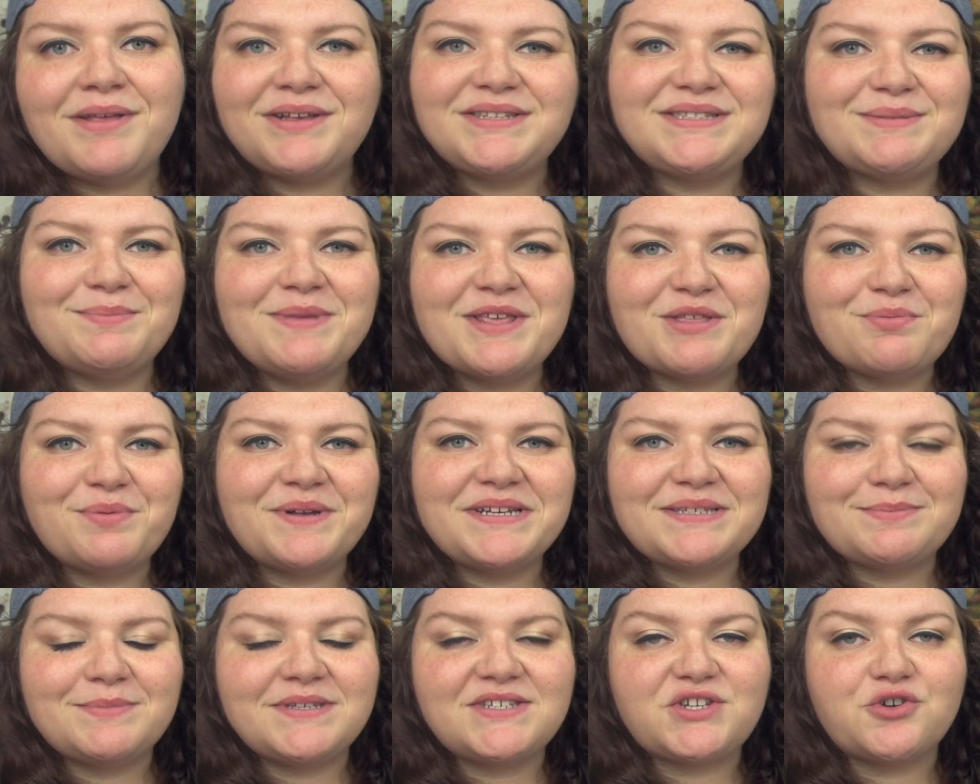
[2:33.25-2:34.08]
Mel Smith
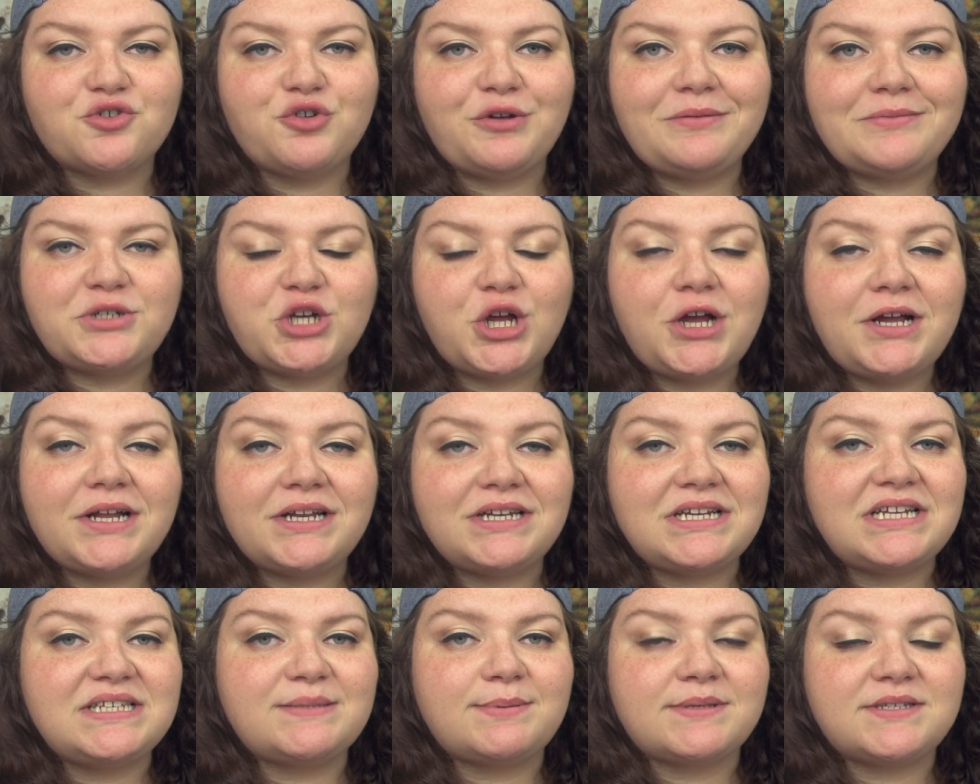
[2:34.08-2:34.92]
plays Mr. Grimshaw,
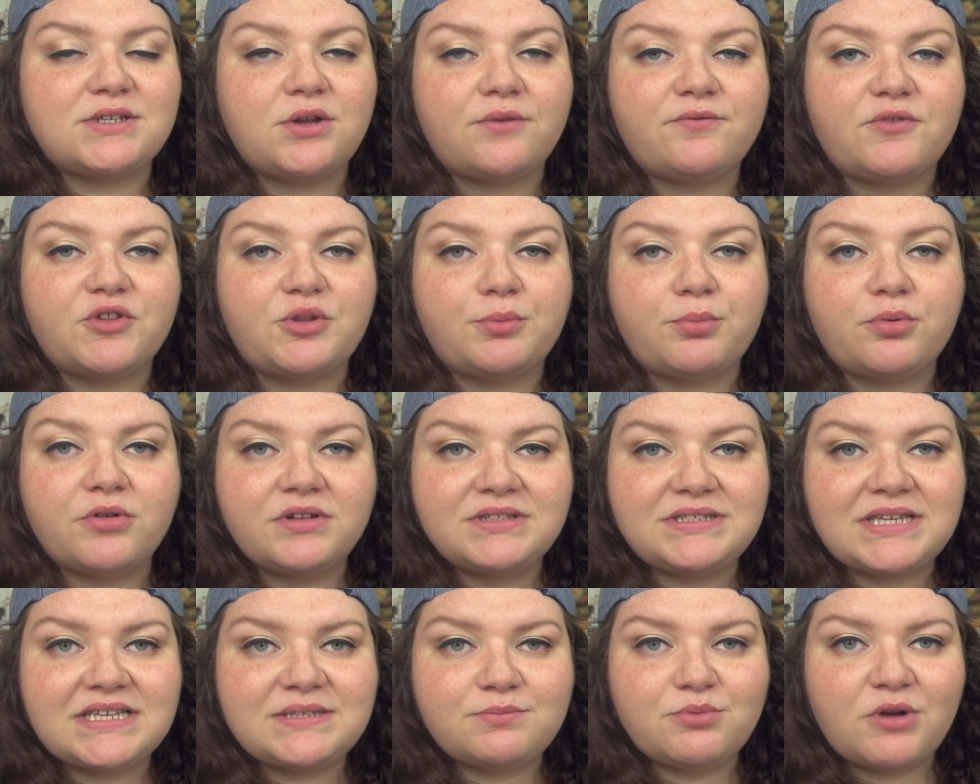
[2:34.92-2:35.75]
and he's best known for The
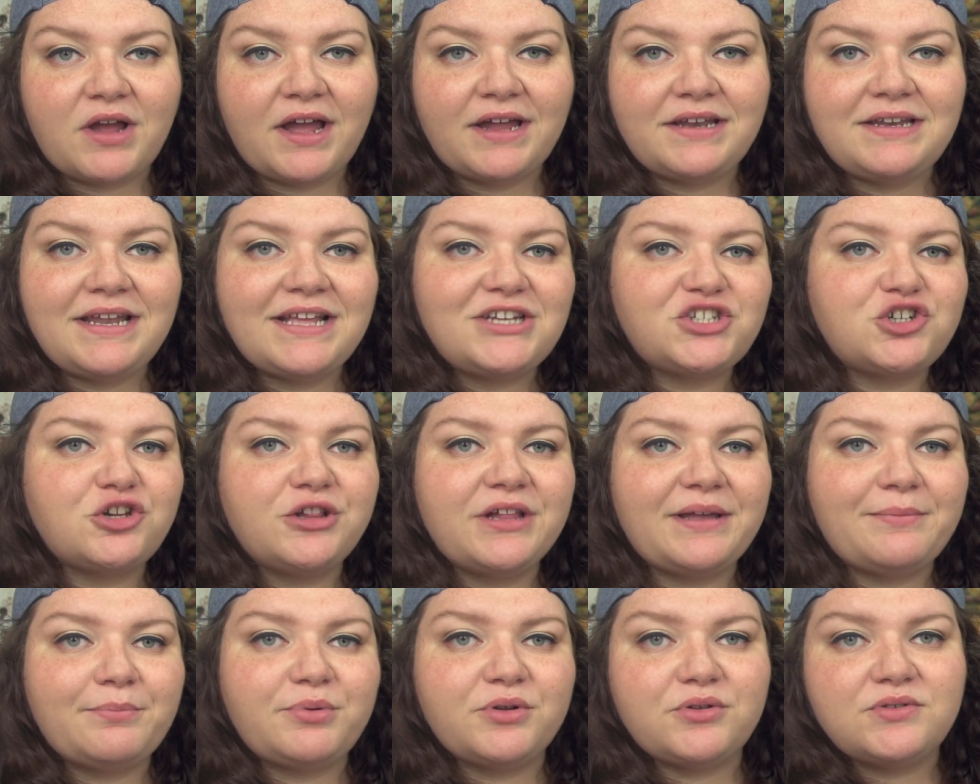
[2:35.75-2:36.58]
Princess Bride, National
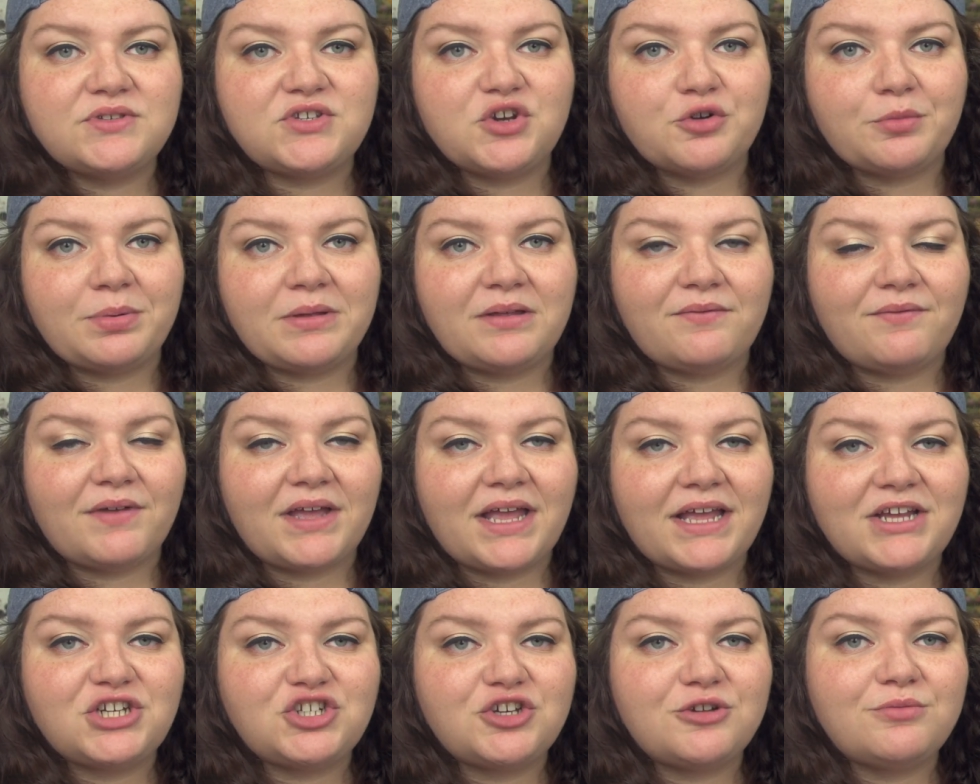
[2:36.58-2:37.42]
Lampoon's European
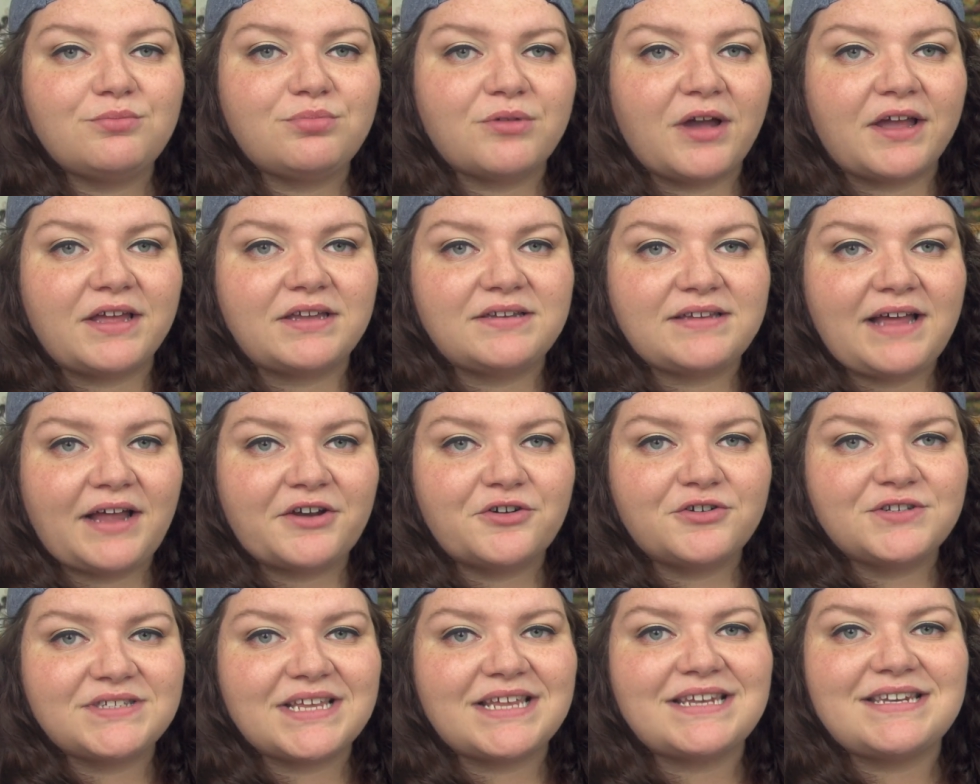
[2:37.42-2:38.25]
Vacation, Brian
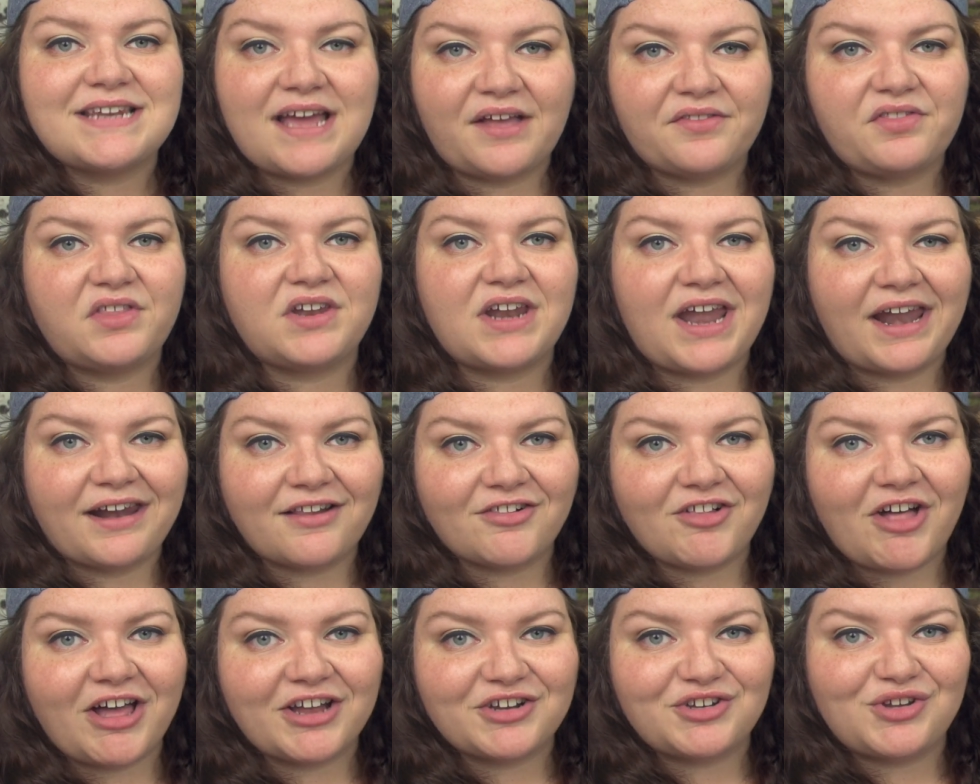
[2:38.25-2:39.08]
Donner's, and Not the 9
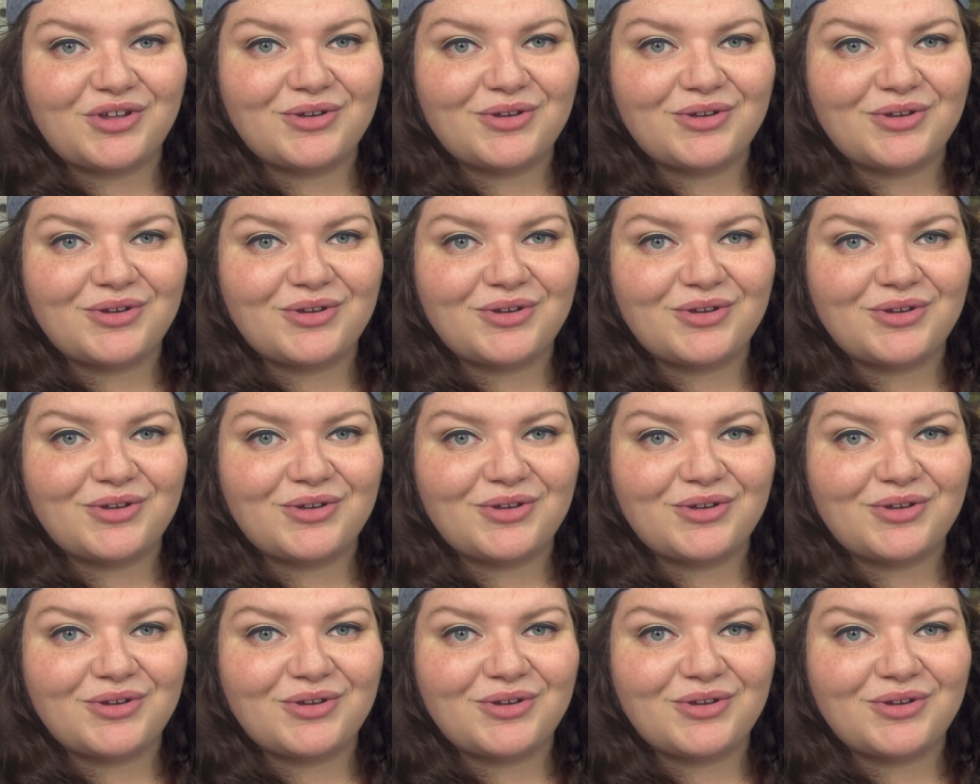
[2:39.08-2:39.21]
O'Clock